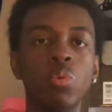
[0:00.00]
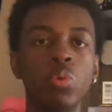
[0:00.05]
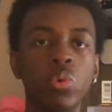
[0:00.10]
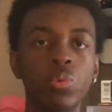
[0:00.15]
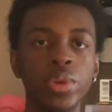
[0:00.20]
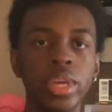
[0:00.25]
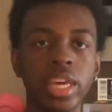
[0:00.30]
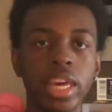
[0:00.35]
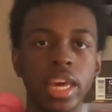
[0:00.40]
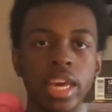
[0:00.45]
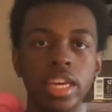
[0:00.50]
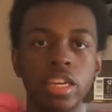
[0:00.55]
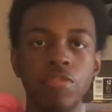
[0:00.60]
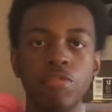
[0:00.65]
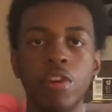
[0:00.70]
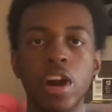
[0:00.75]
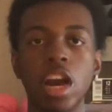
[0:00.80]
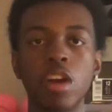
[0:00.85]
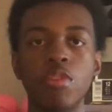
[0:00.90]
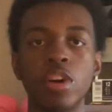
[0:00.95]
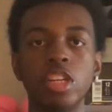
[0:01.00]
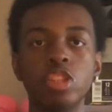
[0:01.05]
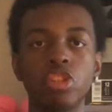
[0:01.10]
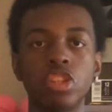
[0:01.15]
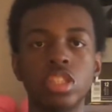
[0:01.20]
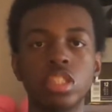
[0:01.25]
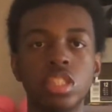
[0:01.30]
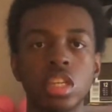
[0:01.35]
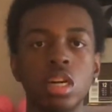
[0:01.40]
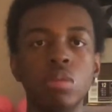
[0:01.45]
when we hit
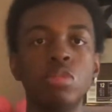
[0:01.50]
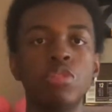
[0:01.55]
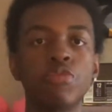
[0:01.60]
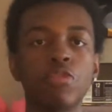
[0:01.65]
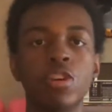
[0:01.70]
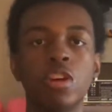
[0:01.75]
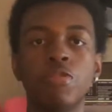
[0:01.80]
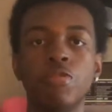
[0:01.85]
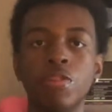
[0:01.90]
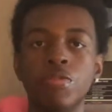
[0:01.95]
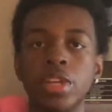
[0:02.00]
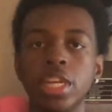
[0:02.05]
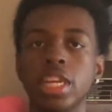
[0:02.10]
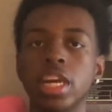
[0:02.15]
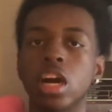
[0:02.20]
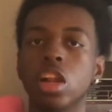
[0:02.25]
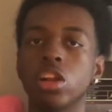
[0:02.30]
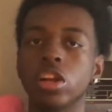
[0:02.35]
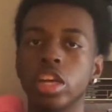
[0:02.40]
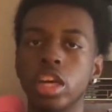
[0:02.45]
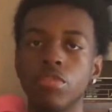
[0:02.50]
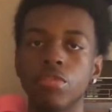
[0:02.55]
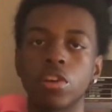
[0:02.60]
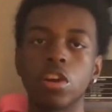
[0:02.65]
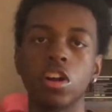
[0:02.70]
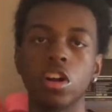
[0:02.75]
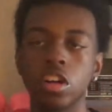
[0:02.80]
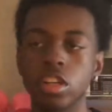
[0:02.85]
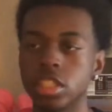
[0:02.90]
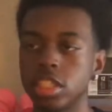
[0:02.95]
500 subs for a $50 gift
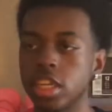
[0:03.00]
card